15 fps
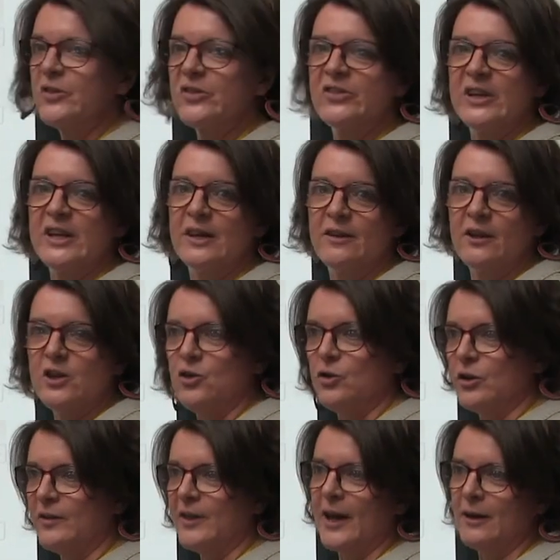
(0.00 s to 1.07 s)
steer that you
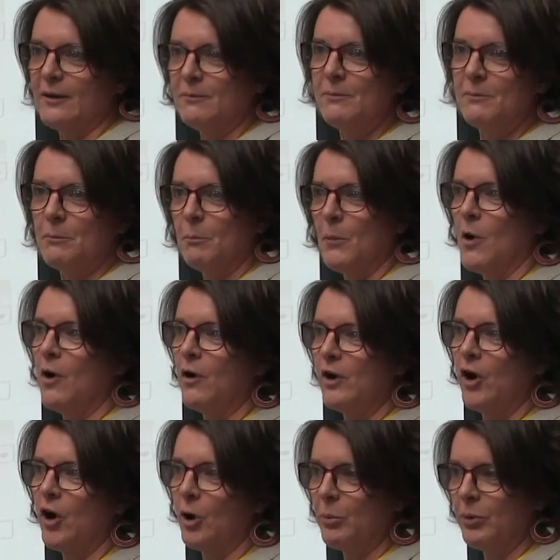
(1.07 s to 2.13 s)
could then
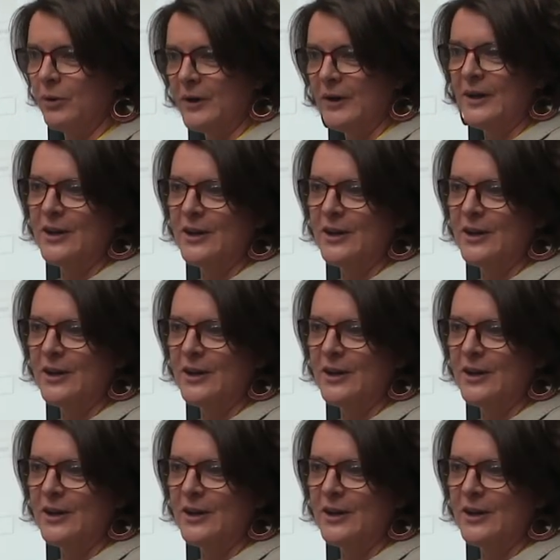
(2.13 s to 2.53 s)
mark up